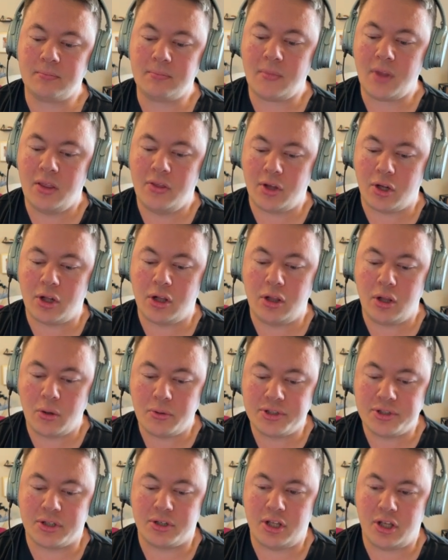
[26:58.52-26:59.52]
the
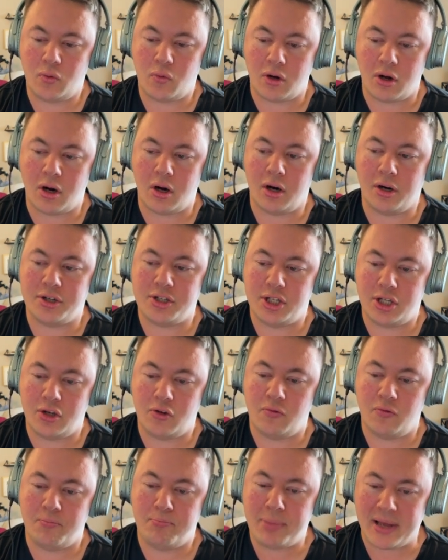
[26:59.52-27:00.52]
closer you are
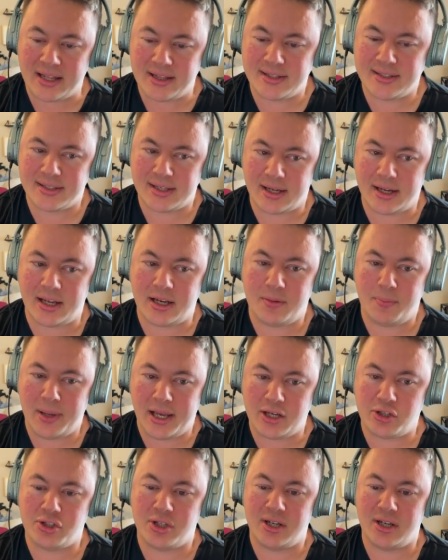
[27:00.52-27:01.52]
to bedside
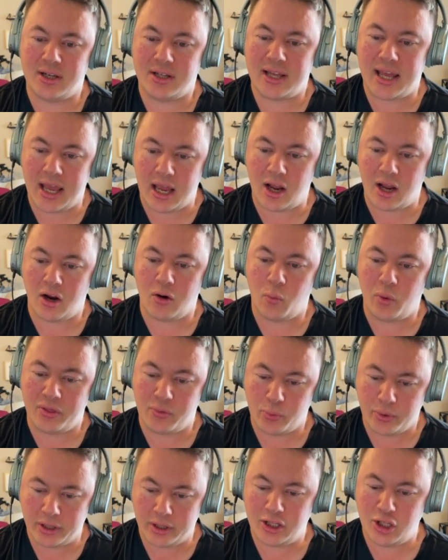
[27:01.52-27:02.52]
patient care
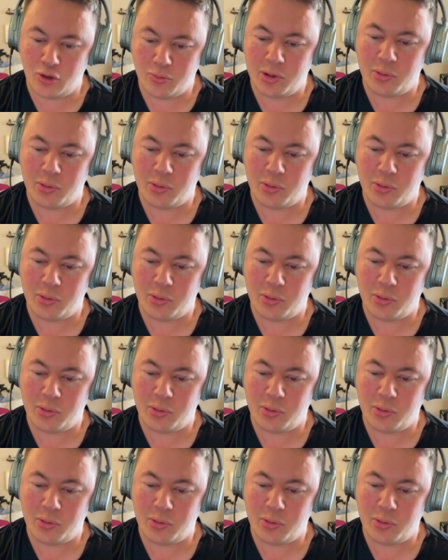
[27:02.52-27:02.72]
with real human